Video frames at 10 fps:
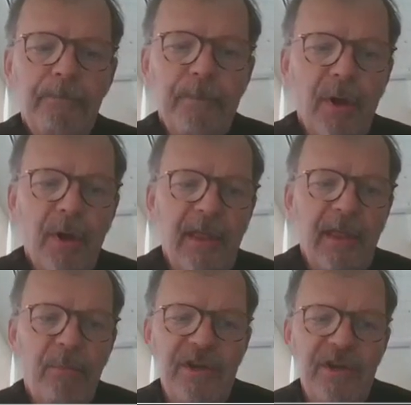but
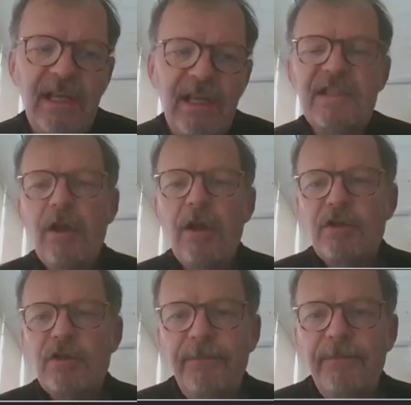their breathing is not
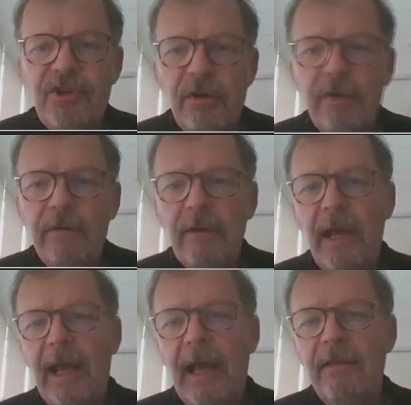sufficient,
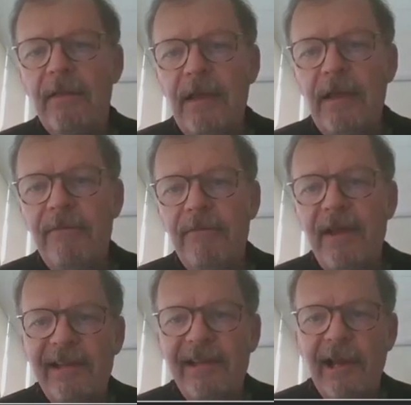and the
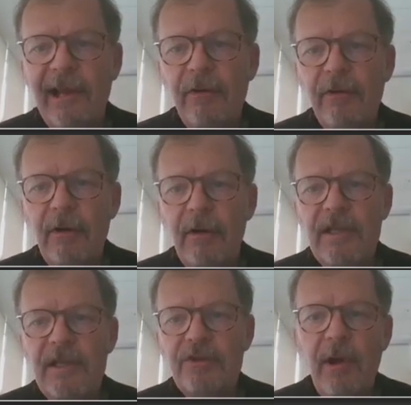ventilator
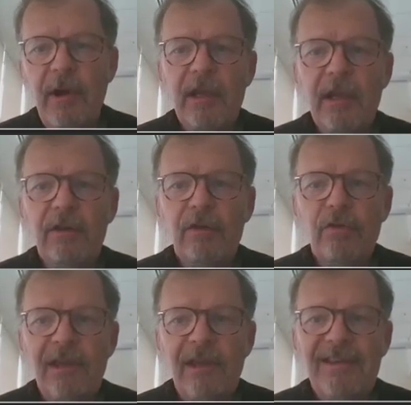is trying to
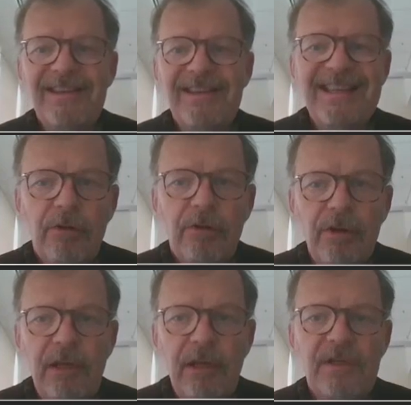give in
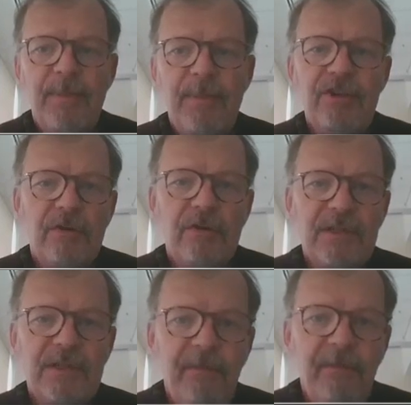synchrony with patient's
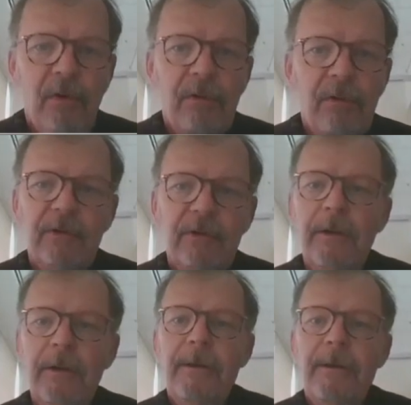effort
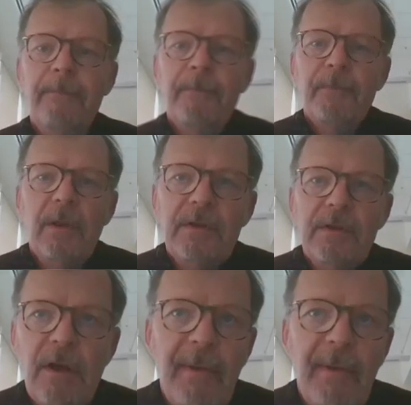some